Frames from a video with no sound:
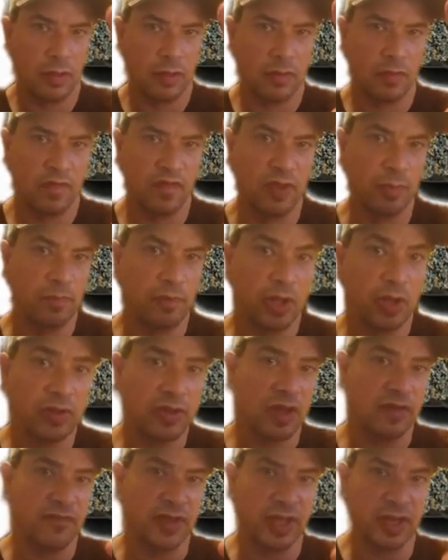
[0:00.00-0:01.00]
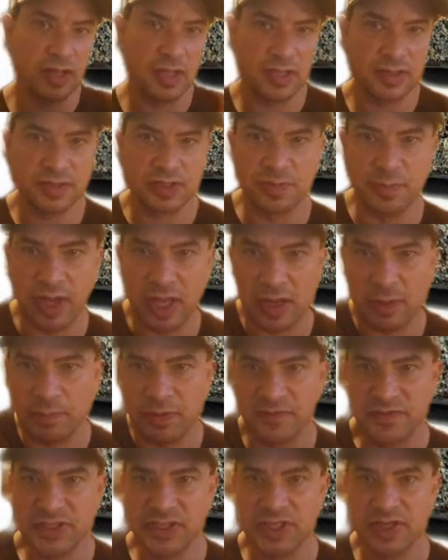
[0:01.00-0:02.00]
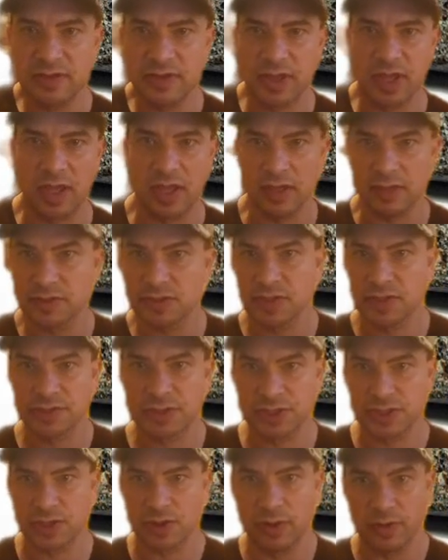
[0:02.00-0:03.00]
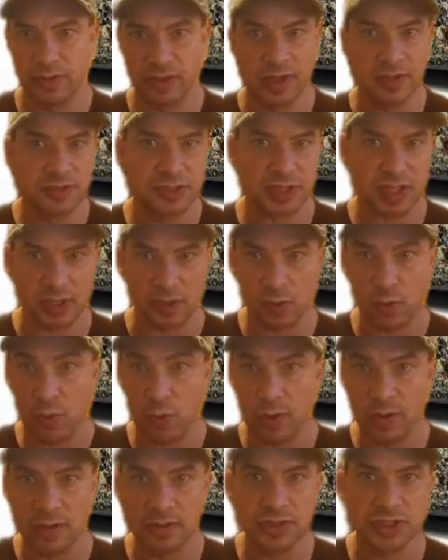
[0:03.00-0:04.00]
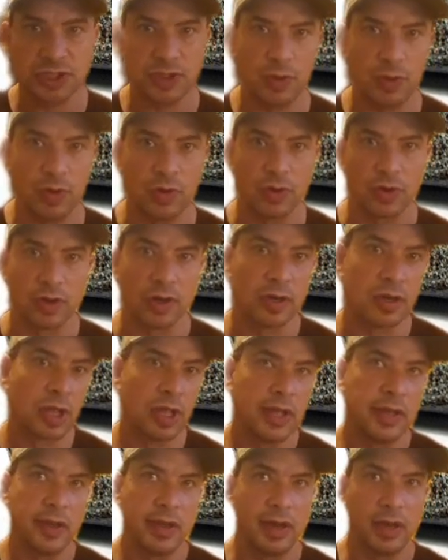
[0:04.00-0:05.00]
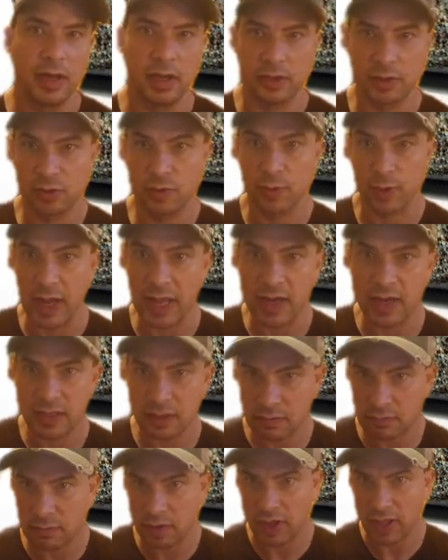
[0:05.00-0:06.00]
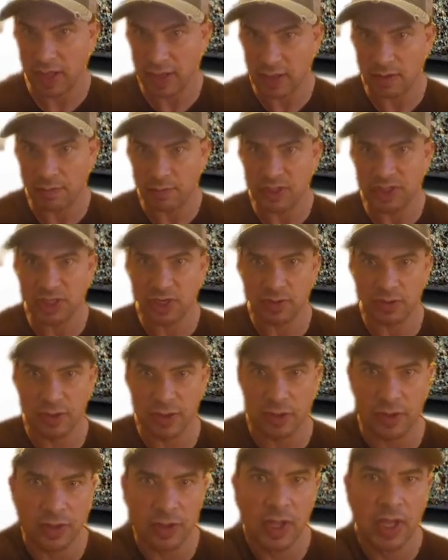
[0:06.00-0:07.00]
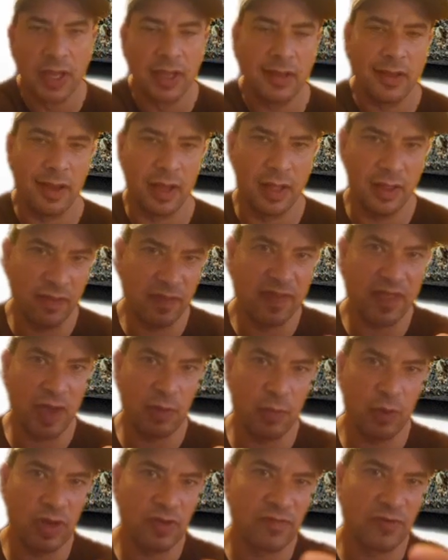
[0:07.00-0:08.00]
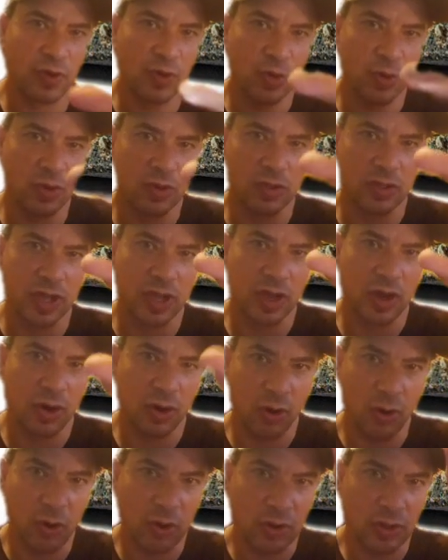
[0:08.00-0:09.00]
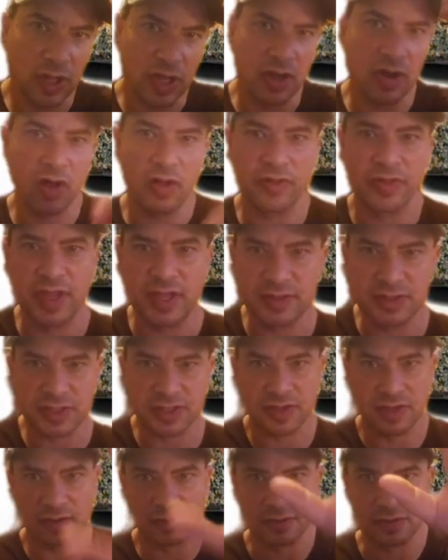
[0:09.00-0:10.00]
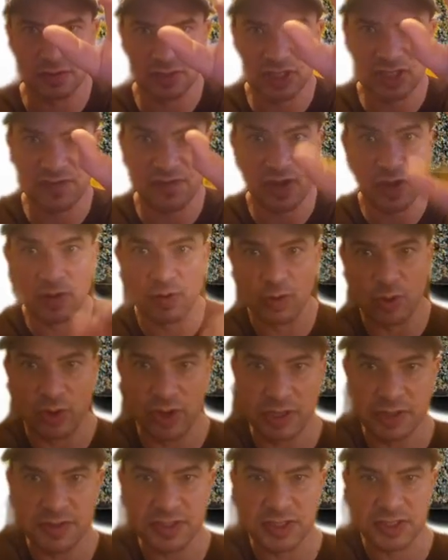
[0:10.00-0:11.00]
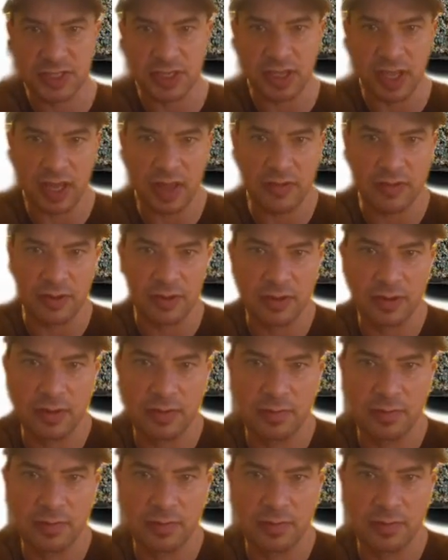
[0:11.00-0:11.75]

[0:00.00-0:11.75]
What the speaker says: The bulk of it is made up of silicates, so things like quartz or granite-like material that would have cooled holding all these little spheroids together.